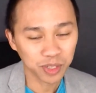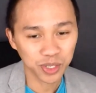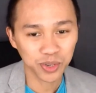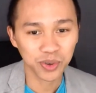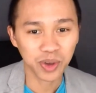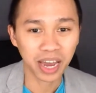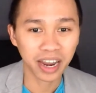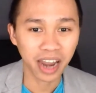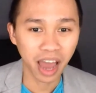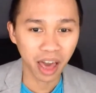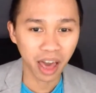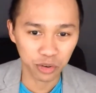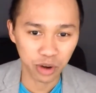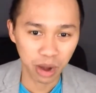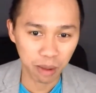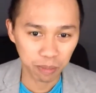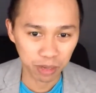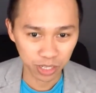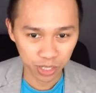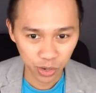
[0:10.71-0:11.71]
to another
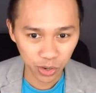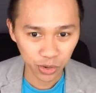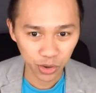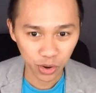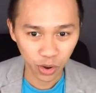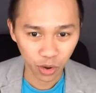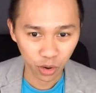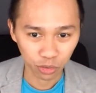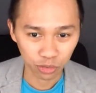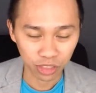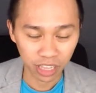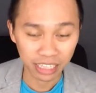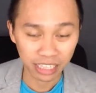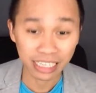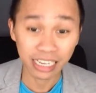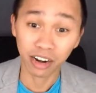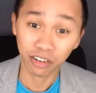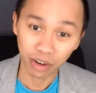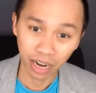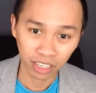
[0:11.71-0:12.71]
episode of the
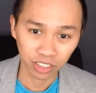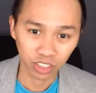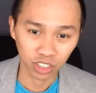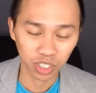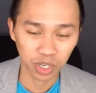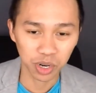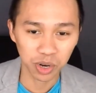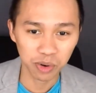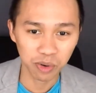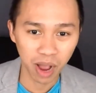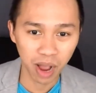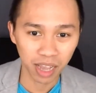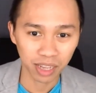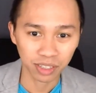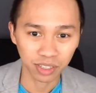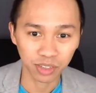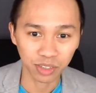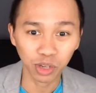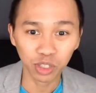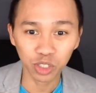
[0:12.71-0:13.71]
DRH Show.
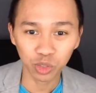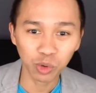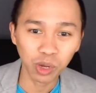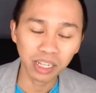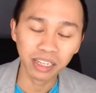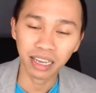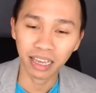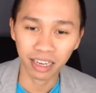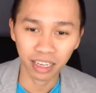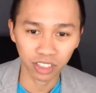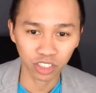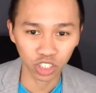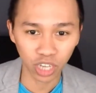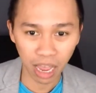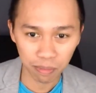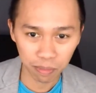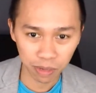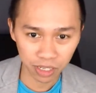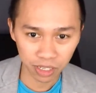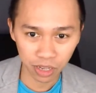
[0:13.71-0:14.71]
As usual, in each
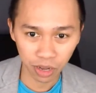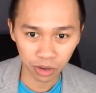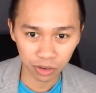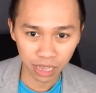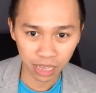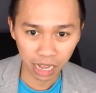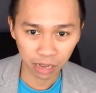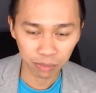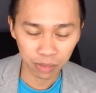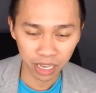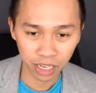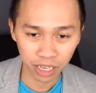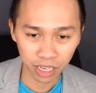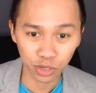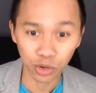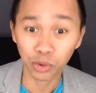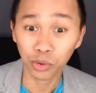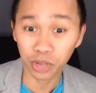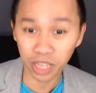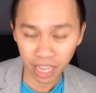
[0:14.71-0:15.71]
episode, I'll be
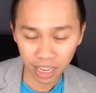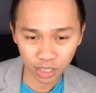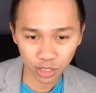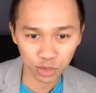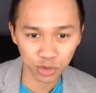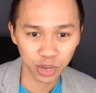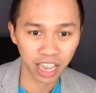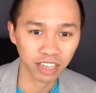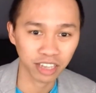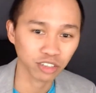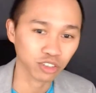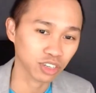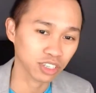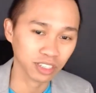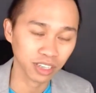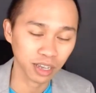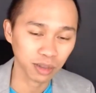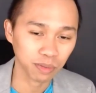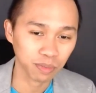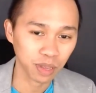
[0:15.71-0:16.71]
talking to
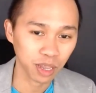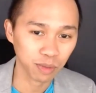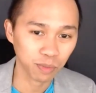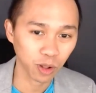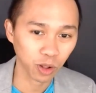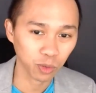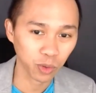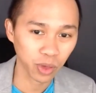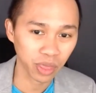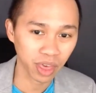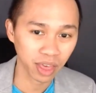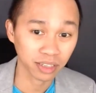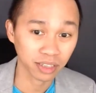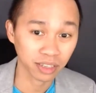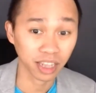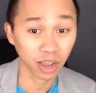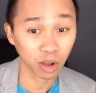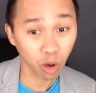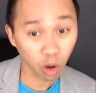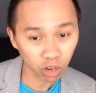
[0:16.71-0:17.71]
interesting people within
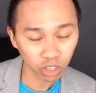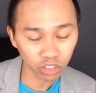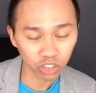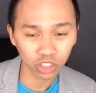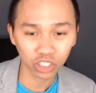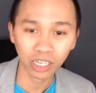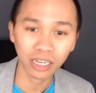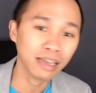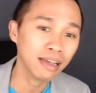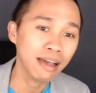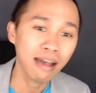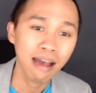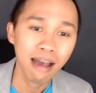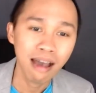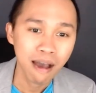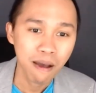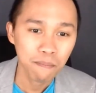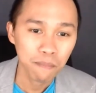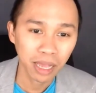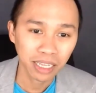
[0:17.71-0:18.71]
psychology,
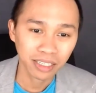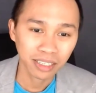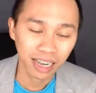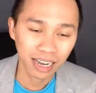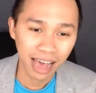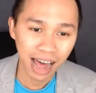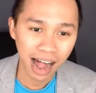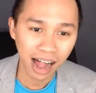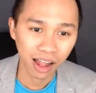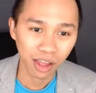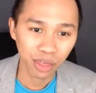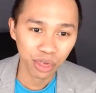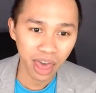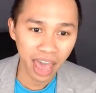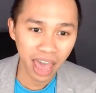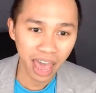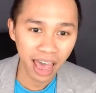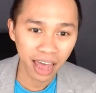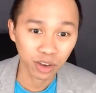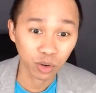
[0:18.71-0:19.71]
mental health,
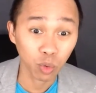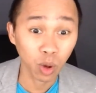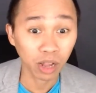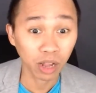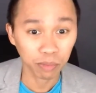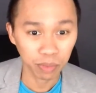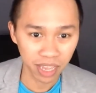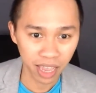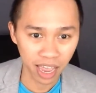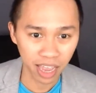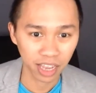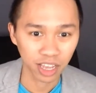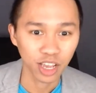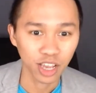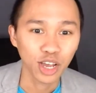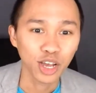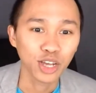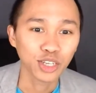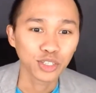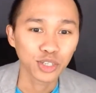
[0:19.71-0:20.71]
and well-being.
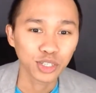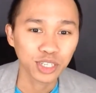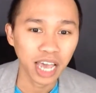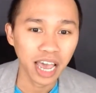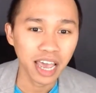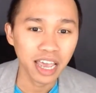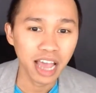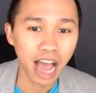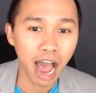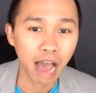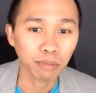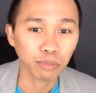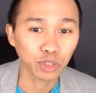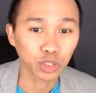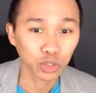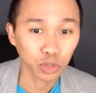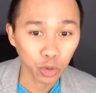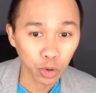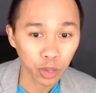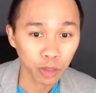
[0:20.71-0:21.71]
Today, I'm
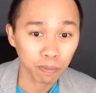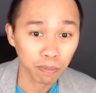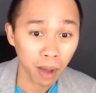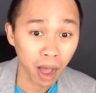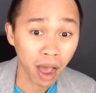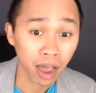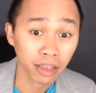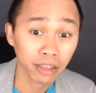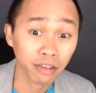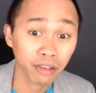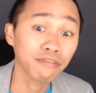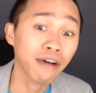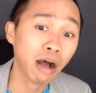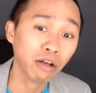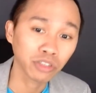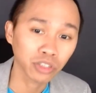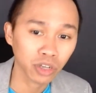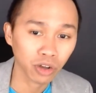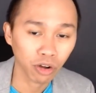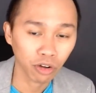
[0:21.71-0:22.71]
joined by the
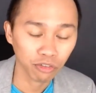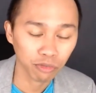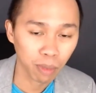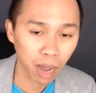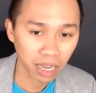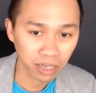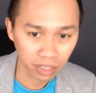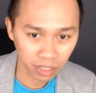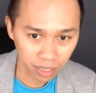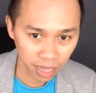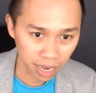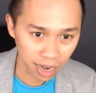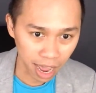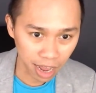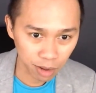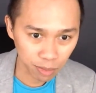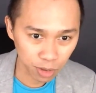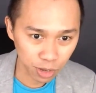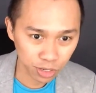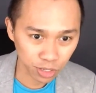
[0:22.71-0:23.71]
founder of Minds
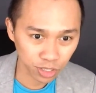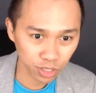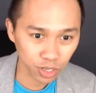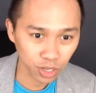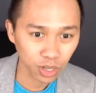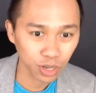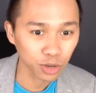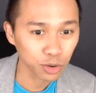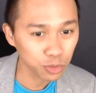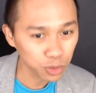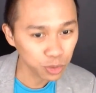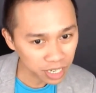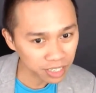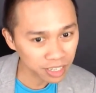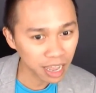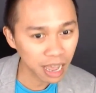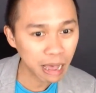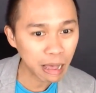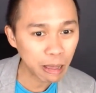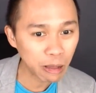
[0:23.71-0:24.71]
Anonymous,
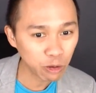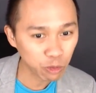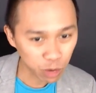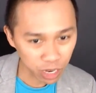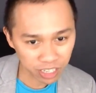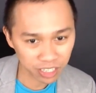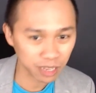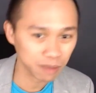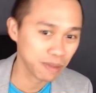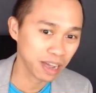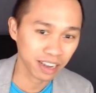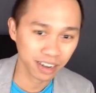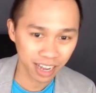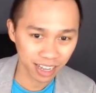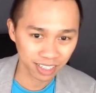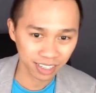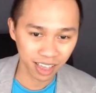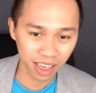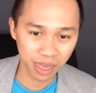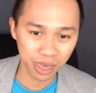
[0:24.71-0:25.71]
Louisa Wizzi
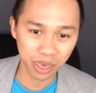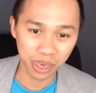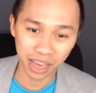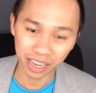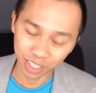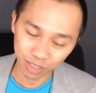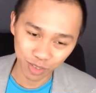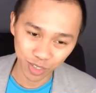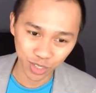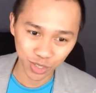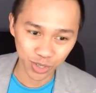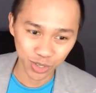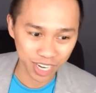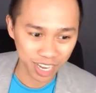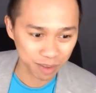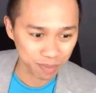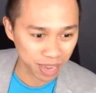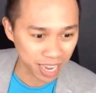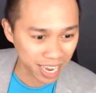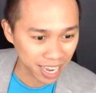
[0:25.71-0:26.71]
Magnussen. Thanks for joining
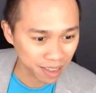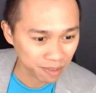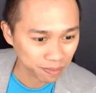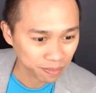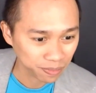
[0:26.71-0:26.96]
me.